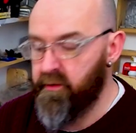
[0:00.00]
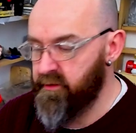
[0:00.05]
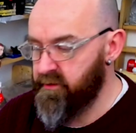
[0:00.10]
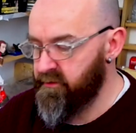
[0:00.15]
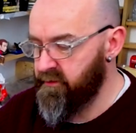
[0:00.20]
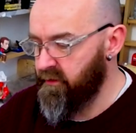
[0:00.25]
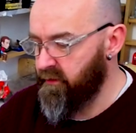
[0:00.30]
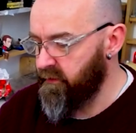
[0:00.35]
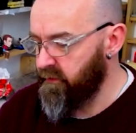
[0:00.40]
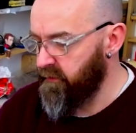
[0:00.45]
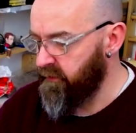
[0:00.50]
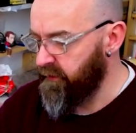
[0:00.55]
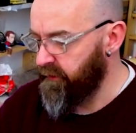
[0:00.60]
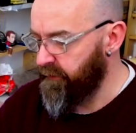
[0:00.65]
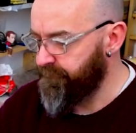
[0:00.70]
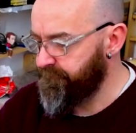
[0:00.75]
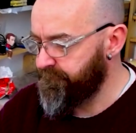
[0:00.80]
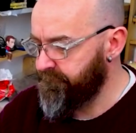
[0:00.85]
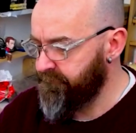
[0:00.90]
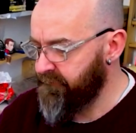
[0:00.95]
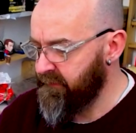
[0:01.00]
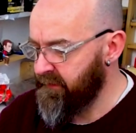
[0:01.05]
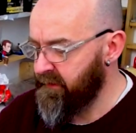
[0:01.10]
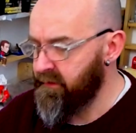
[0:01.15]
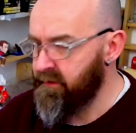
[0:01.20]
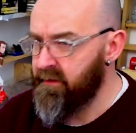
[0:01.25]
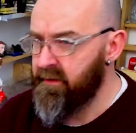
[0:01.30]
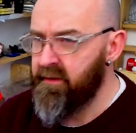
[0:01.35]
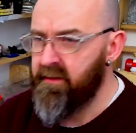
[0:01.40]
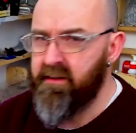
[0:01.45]
it's
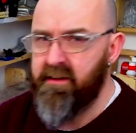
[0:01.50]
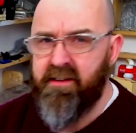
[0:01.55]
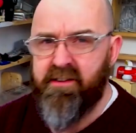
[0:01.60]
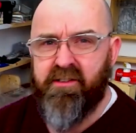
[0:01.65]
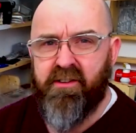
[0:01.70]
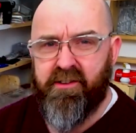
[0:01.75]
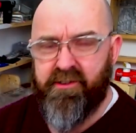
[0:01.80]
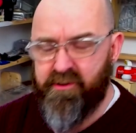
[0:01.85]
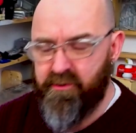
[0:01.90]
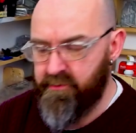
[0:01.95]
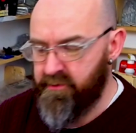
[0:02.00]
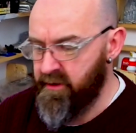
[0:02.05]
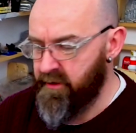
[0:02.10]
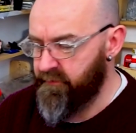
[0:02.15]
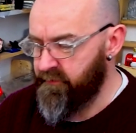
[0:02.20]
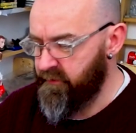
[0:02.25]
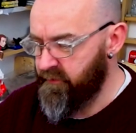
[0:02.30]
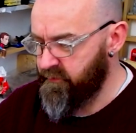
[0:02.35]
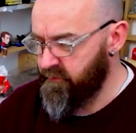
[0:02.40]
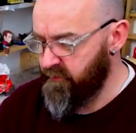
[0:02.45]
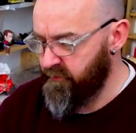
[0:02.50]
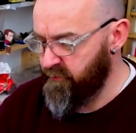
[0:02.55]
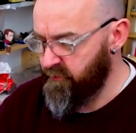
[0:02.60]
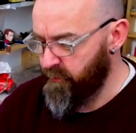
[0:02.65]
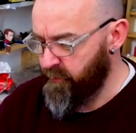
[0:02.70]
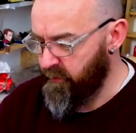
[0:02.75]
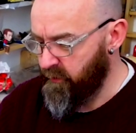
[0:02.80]
not too deafening, so it should be